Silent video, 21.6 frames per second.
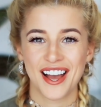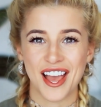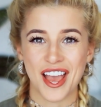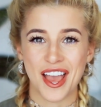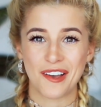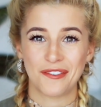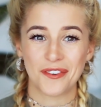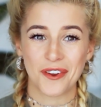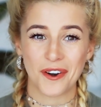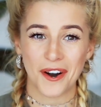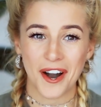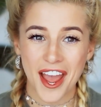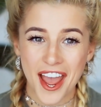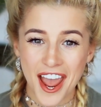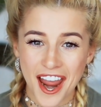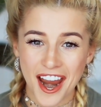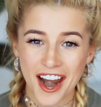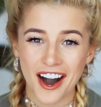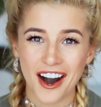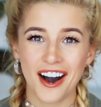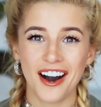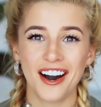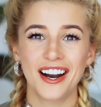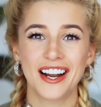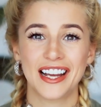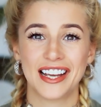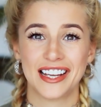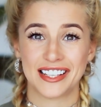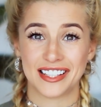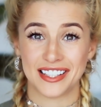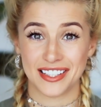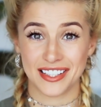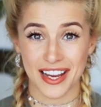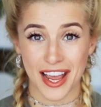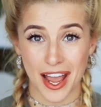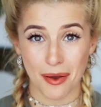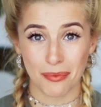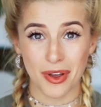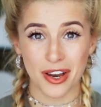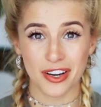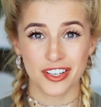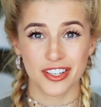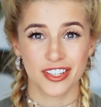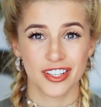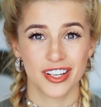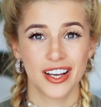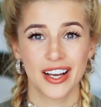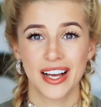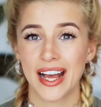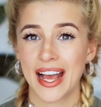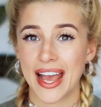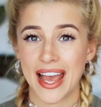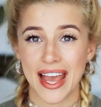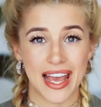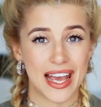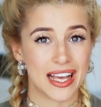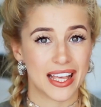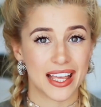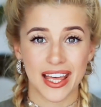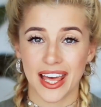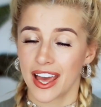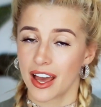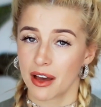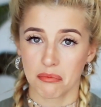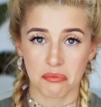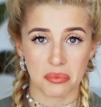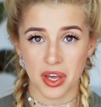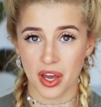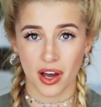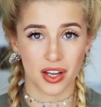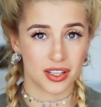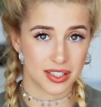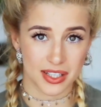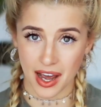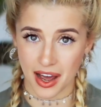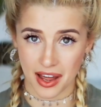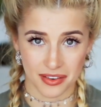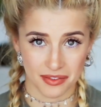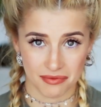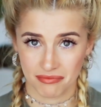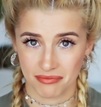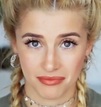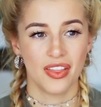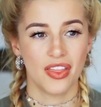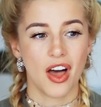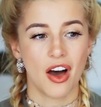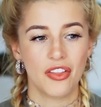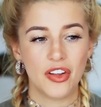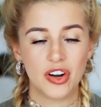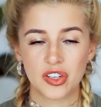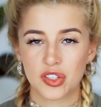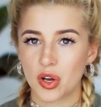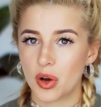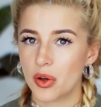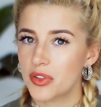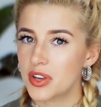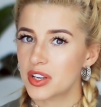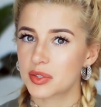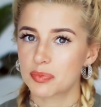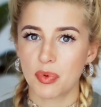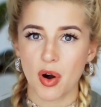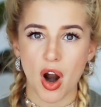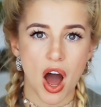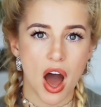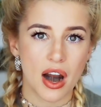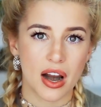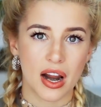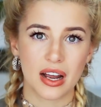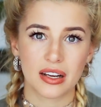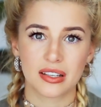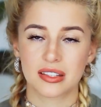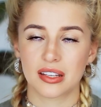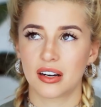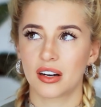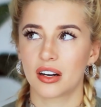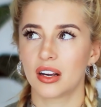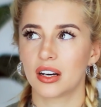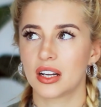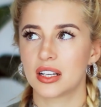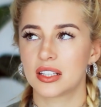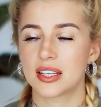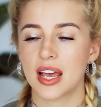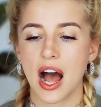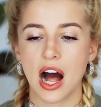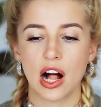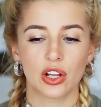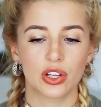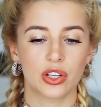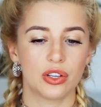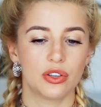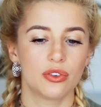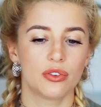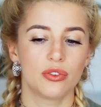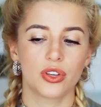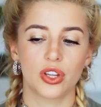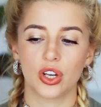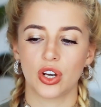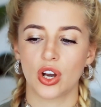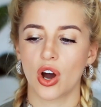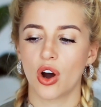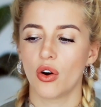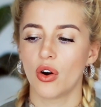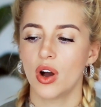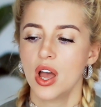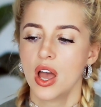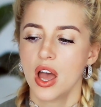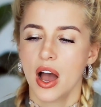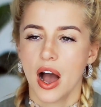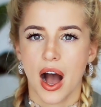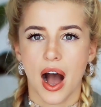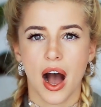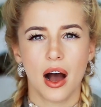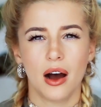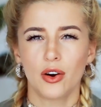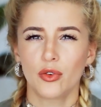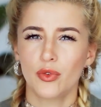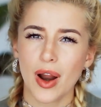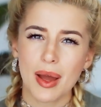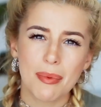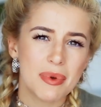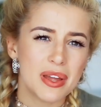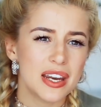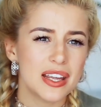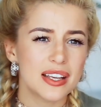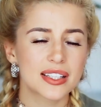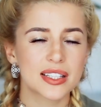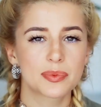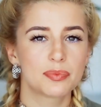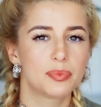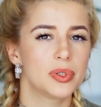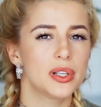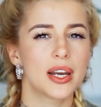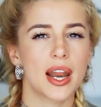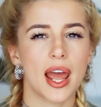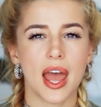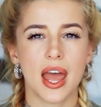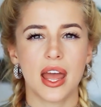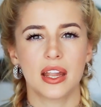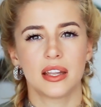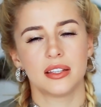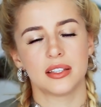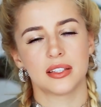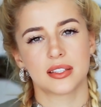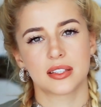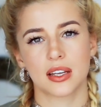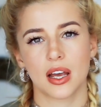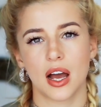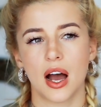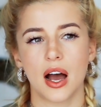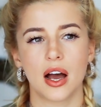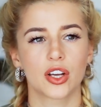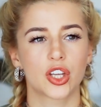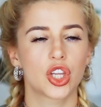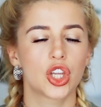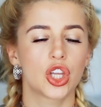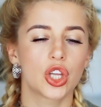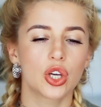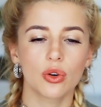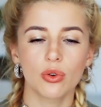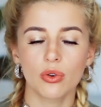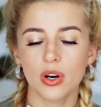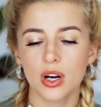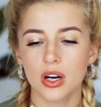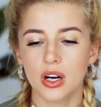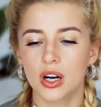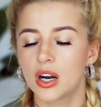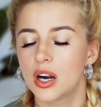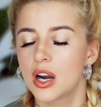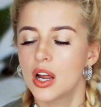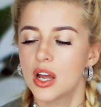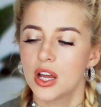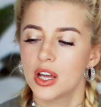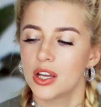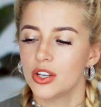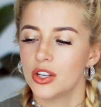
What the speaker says: if your hair is damaged, it can't be undone. Now there's all these products that are gonna tell you, remedy split ends, cure,